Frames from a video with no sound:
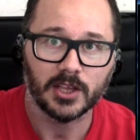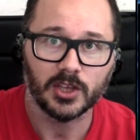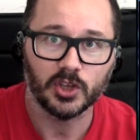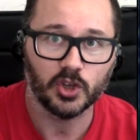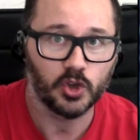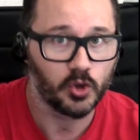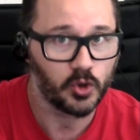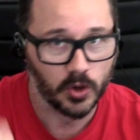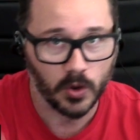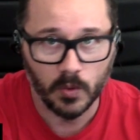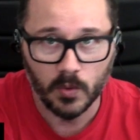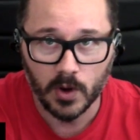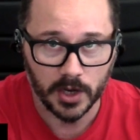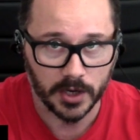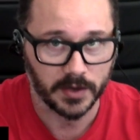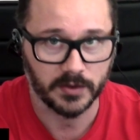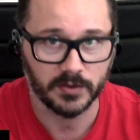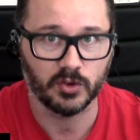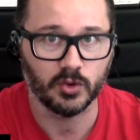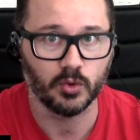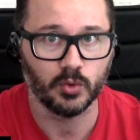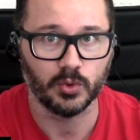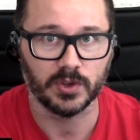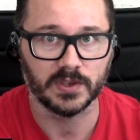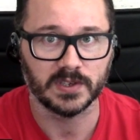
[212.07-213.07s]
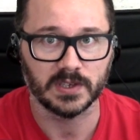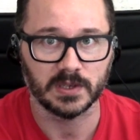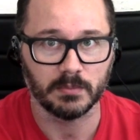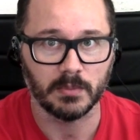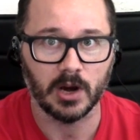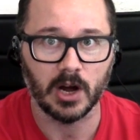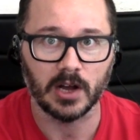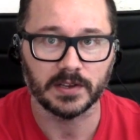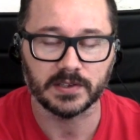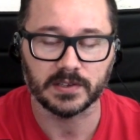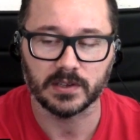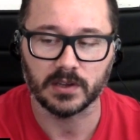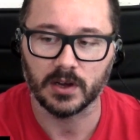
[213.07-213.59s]
You don't want to do this in
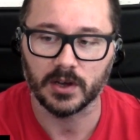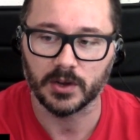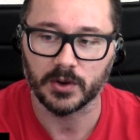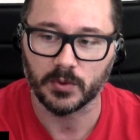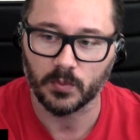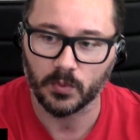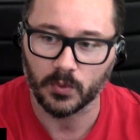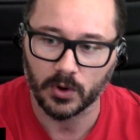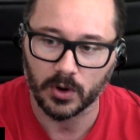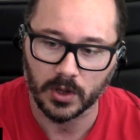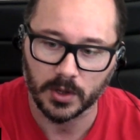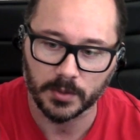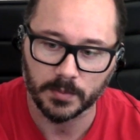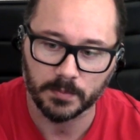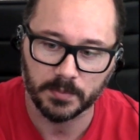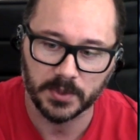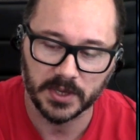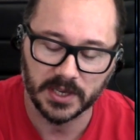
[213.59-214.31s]
Monster Hunter World,